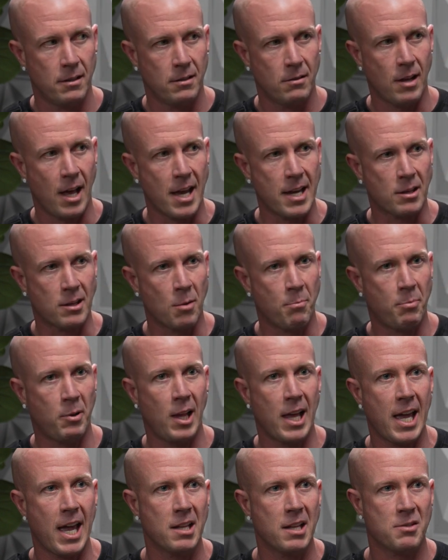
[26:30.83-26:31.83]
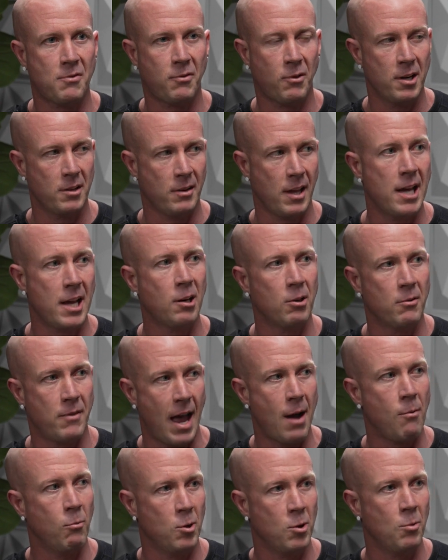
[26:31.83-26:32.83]
Like the plans for it later,
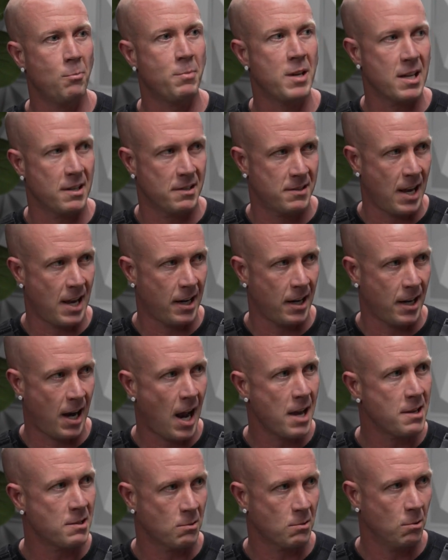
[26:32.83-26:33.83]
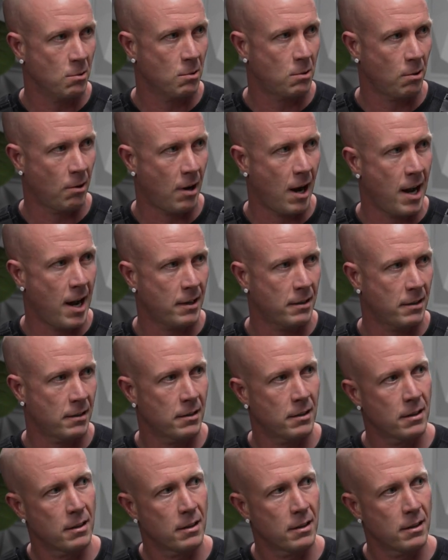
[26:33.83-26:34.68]
that will be a second high school, correct?